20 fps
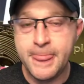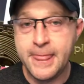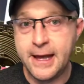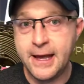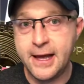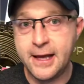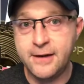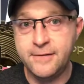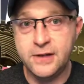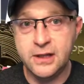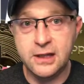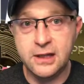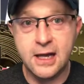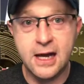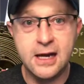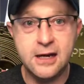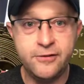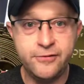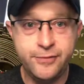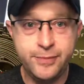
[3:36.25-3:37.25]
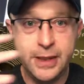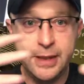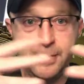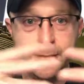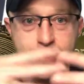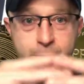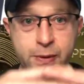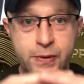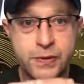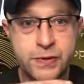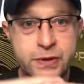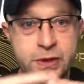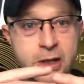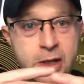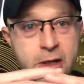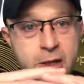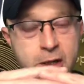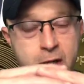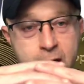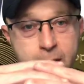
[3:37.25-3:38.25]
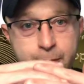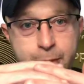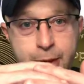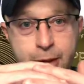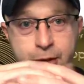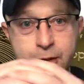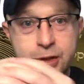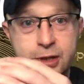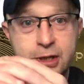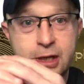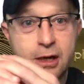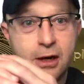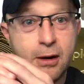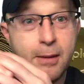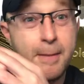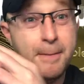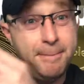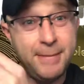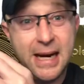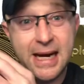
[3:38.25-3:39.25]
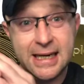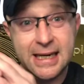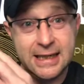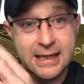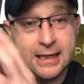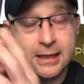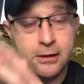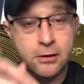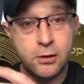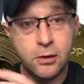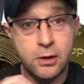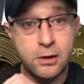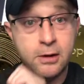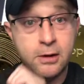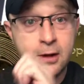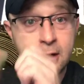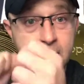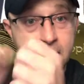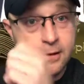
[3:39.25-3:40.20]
out of a lot of people's computers that are mining or